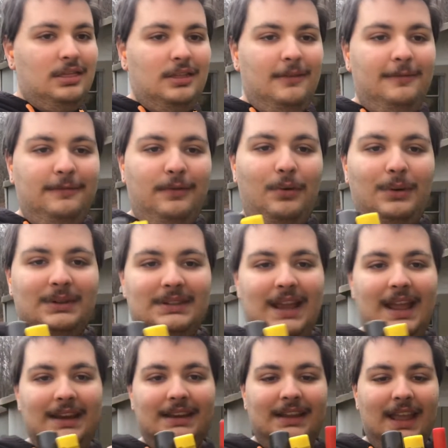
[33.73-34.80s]

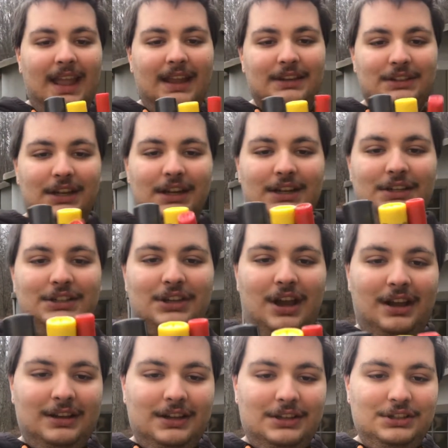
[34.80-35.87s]
410 gauge
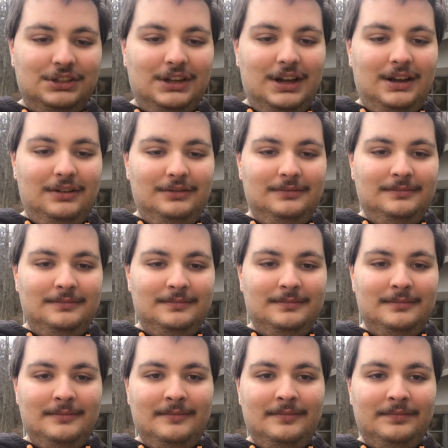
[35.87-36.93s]
shotgun shell.
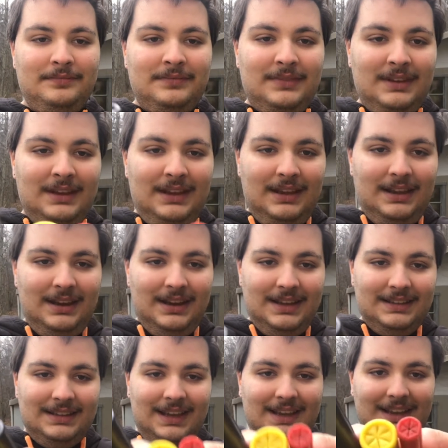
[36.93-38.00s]
It
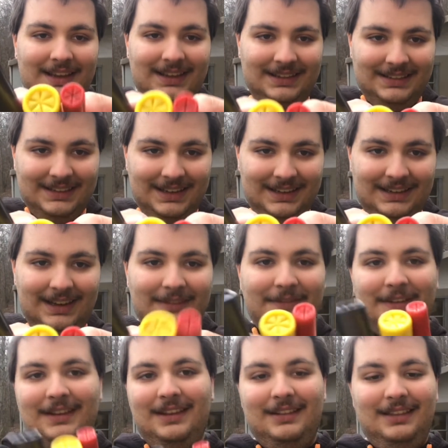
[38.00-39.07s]
is
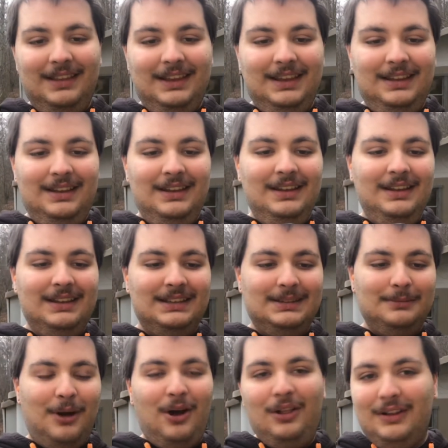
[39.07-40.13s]
significantly
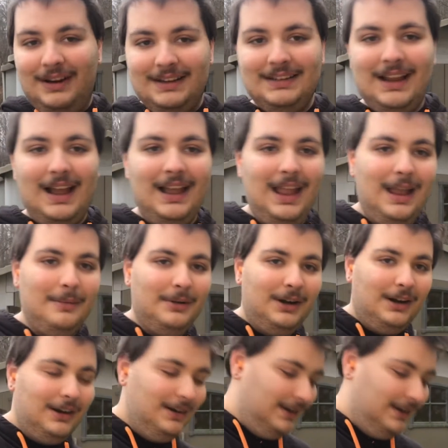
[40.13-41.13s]
smaller in diameter,